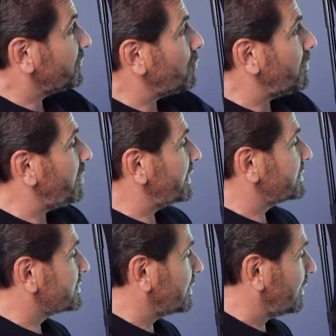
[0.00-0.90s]
4 by
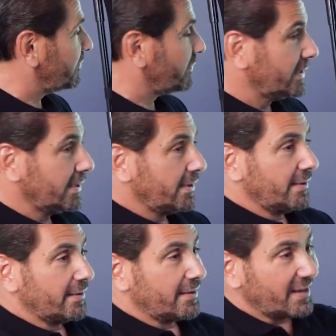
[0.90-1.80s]
itself.
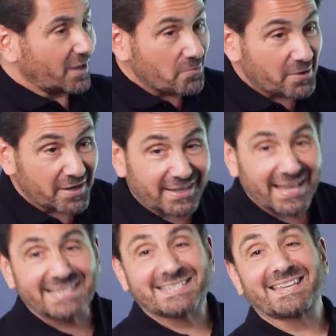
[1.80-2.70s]
Now we're going to
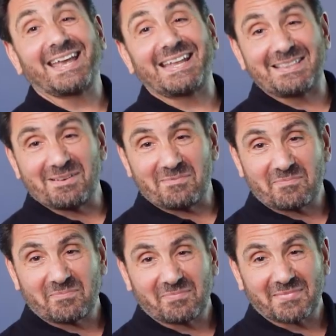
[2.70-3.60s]
cascade them.
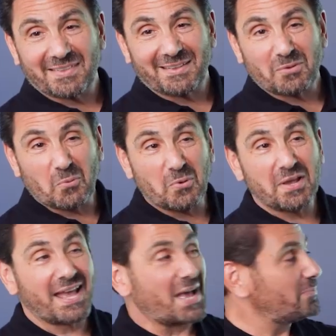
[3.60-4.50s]
What
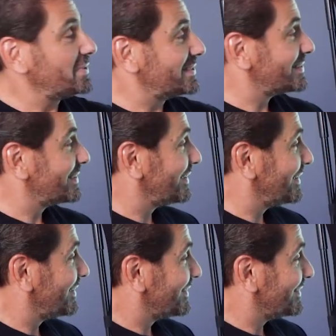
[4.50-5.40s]
happens?
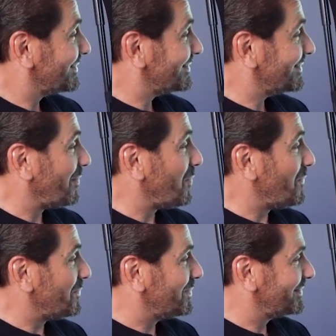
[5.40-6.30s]

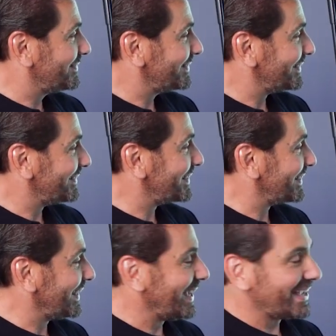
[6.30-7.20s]
Oh, look
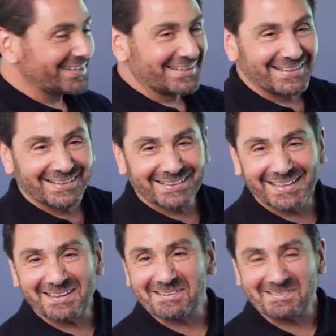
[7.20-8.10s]
at that.
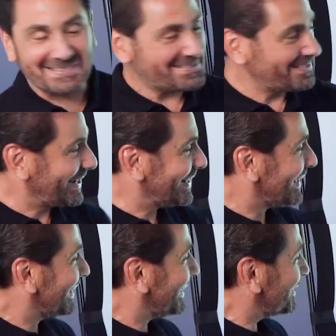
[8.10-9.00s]
That hurts, right?
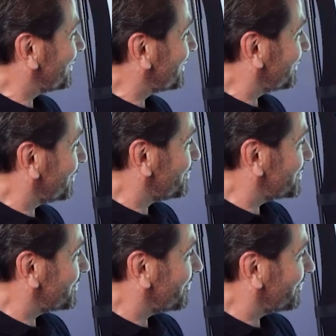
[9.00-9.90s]

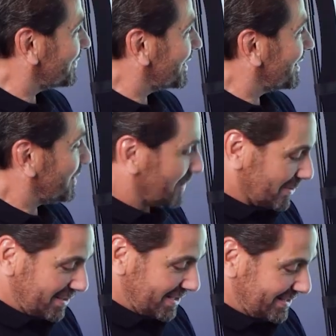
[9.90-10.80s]

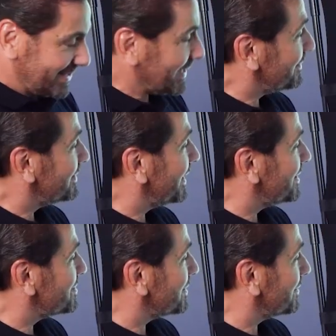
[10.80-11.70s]
Look at the
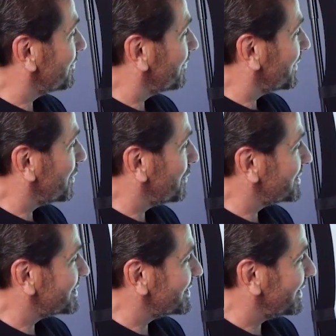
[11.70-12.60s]
degradation we're
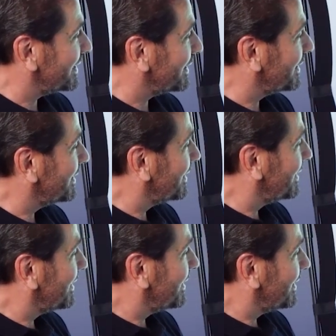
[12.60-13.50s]
seeing
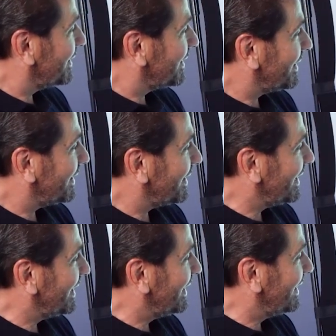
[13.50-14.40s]

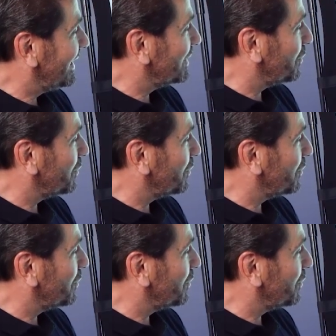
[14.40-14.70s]
in